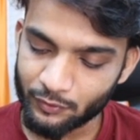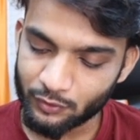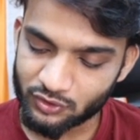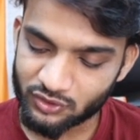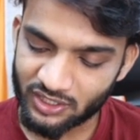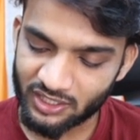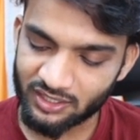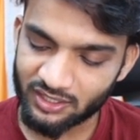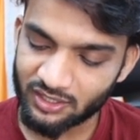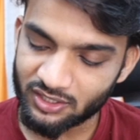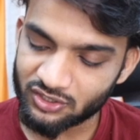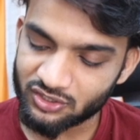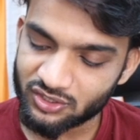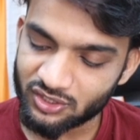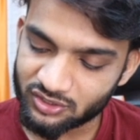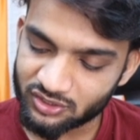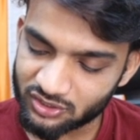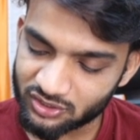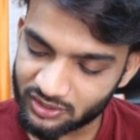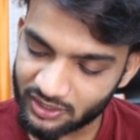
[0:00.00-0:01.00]
you see this
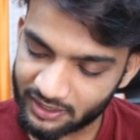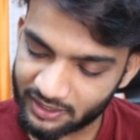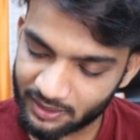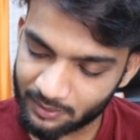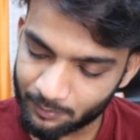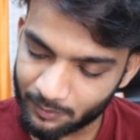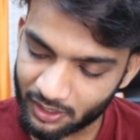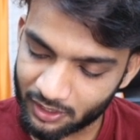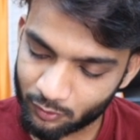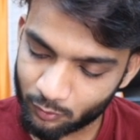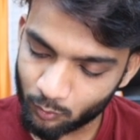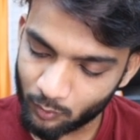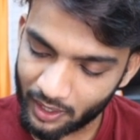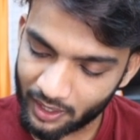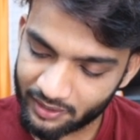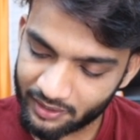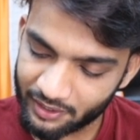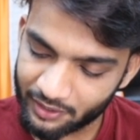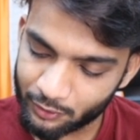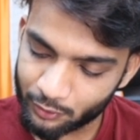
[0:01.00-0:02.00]
this is nothing but
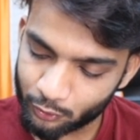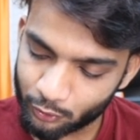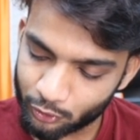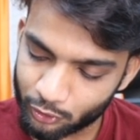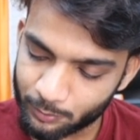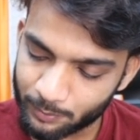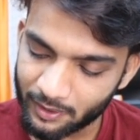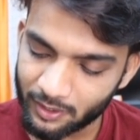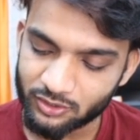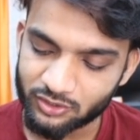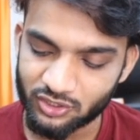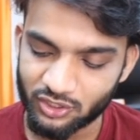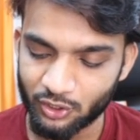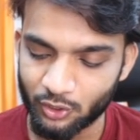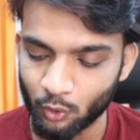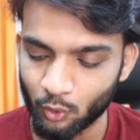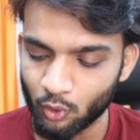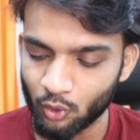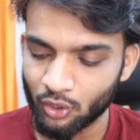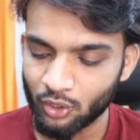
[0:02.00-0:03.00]
1 into 2 to the power
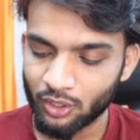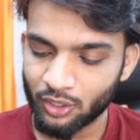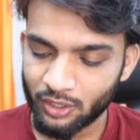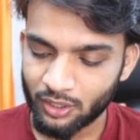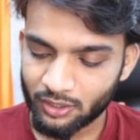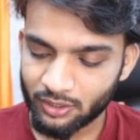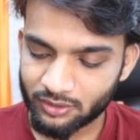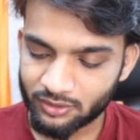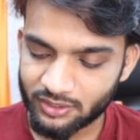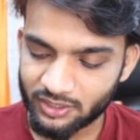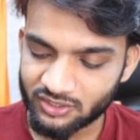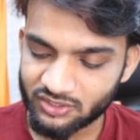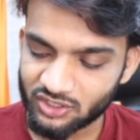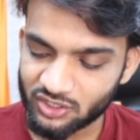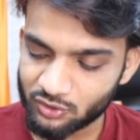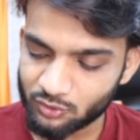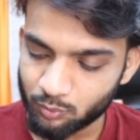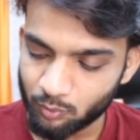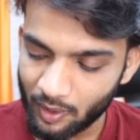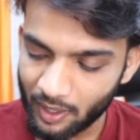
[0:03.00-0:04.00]
0 this
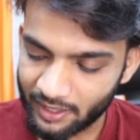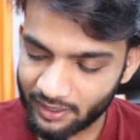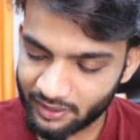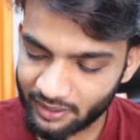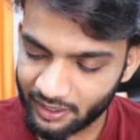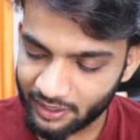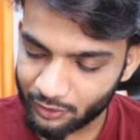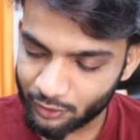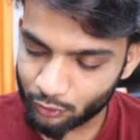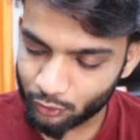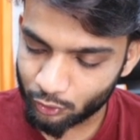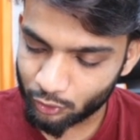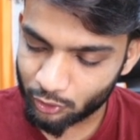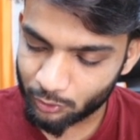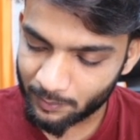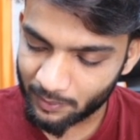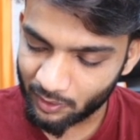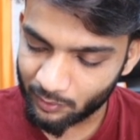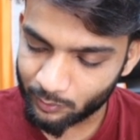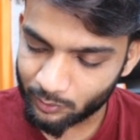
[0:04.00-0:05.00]
is 1 into 2 to the
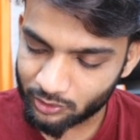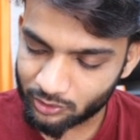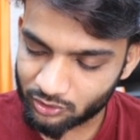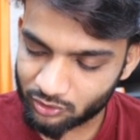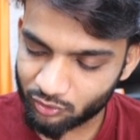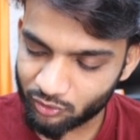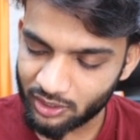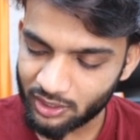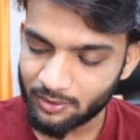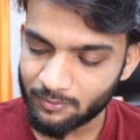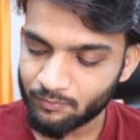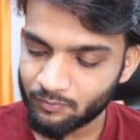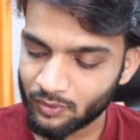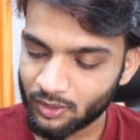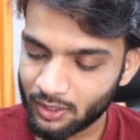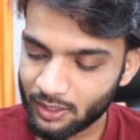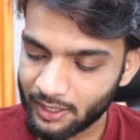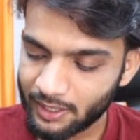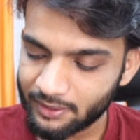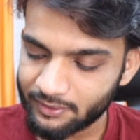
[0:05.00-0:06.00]
power 3
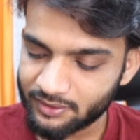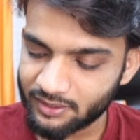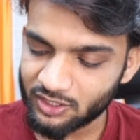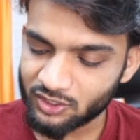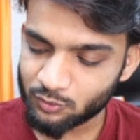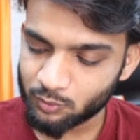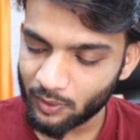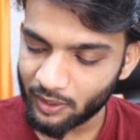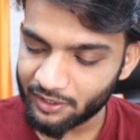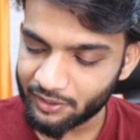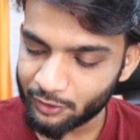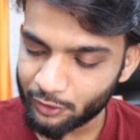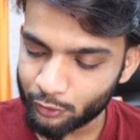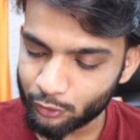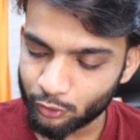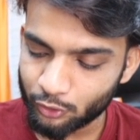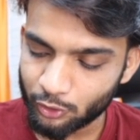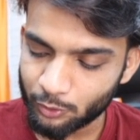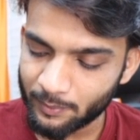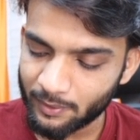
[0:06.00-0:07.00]
and this 1 into
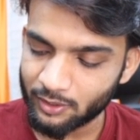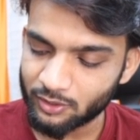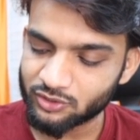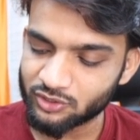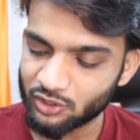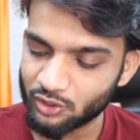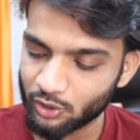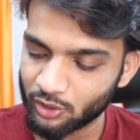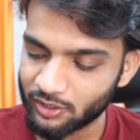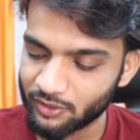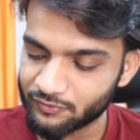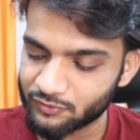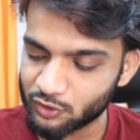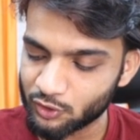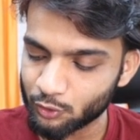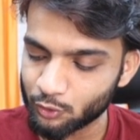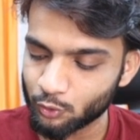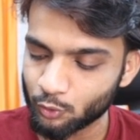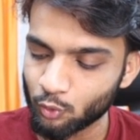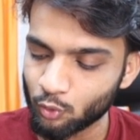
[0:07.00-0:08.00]
2 to the power 0 gives
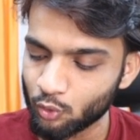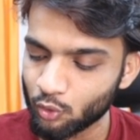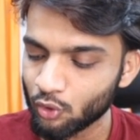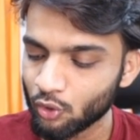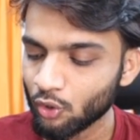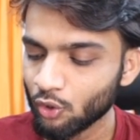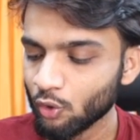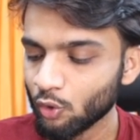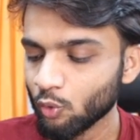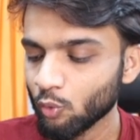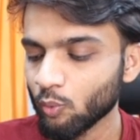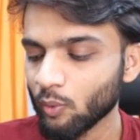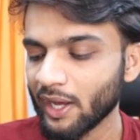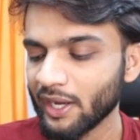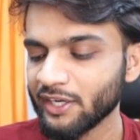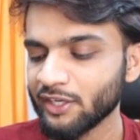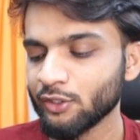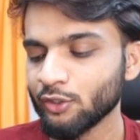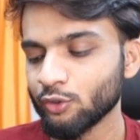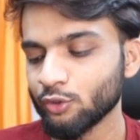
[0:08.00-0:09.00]
you 2
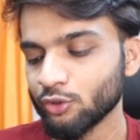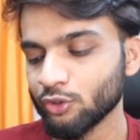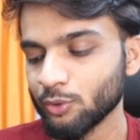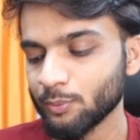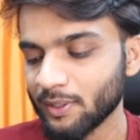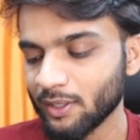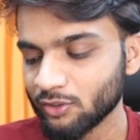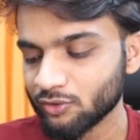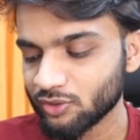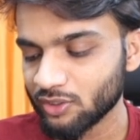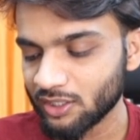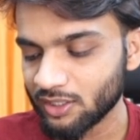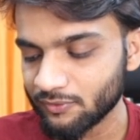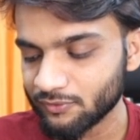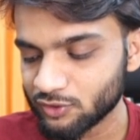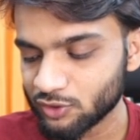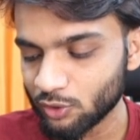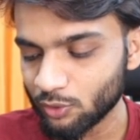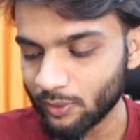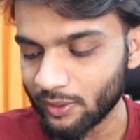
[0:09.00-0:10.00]
1 into 2 to the power 3
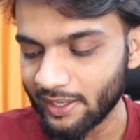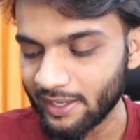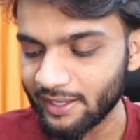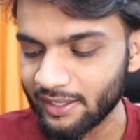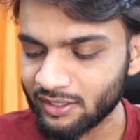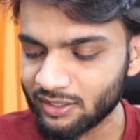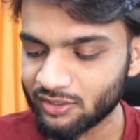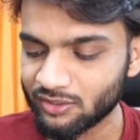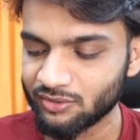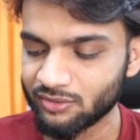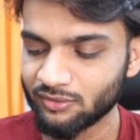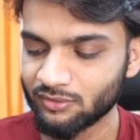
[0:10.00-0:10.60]
gives you 8